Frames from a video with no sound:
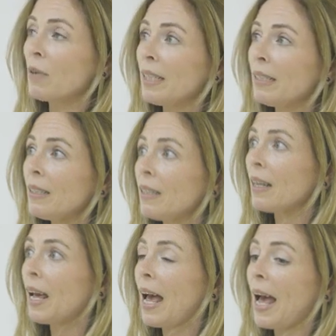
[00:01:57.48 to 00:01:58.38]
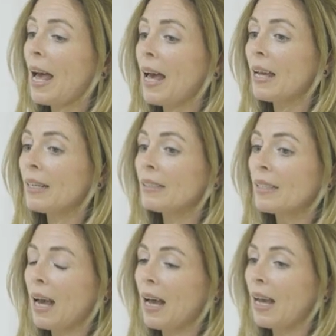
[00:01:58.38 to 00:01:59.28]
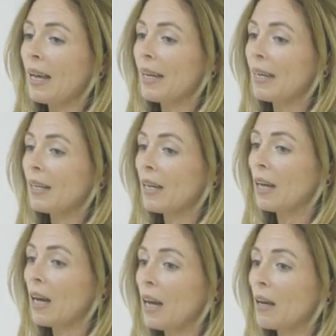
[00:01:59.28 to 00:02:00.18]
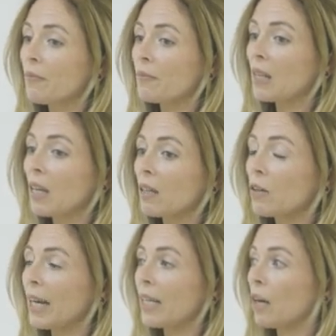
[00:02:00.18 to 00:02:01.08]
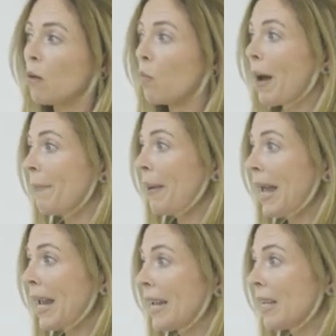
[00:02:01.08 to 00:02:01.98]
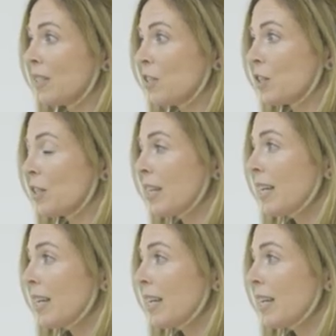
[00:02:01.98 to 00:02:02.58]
written, and I created a web page.